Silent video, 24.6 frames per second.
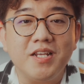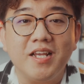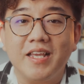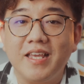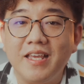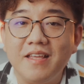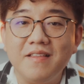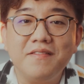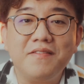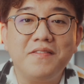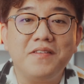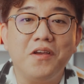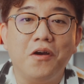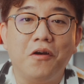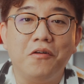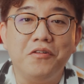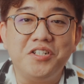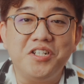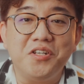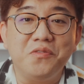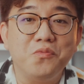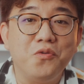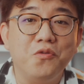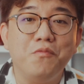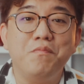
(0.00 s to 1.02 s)
against the
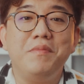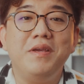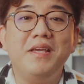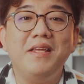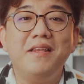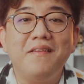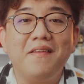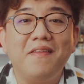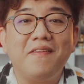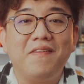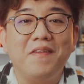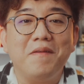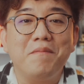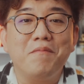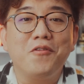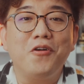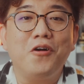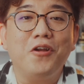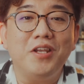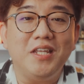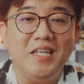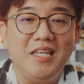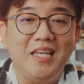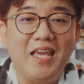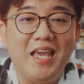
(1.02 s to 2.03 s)
Origin would be the
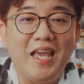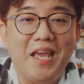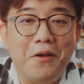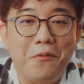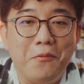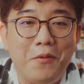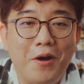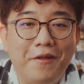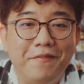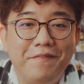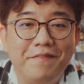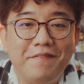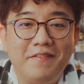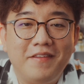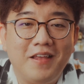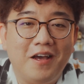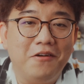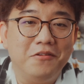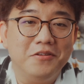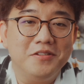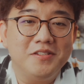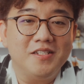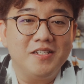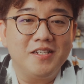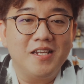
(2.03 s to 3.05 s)
Simgot
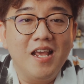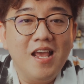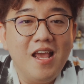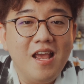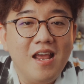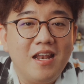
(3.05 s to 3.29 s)
EA1000.